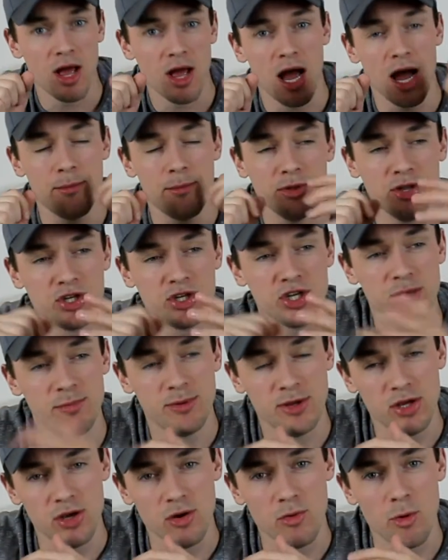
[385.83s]
but the
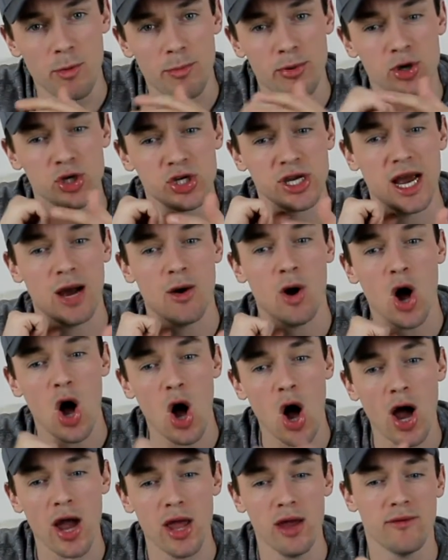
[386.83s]
GPU will be pushing out a
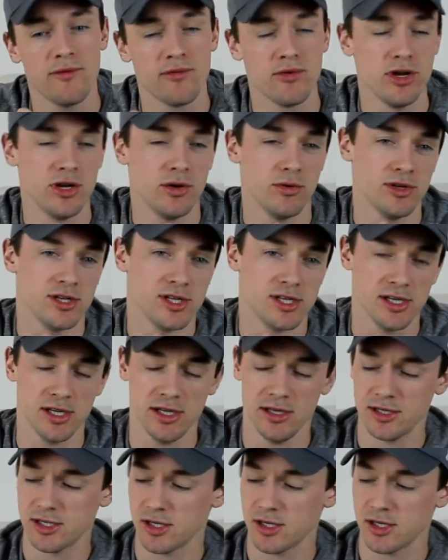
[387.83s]
higher frequency.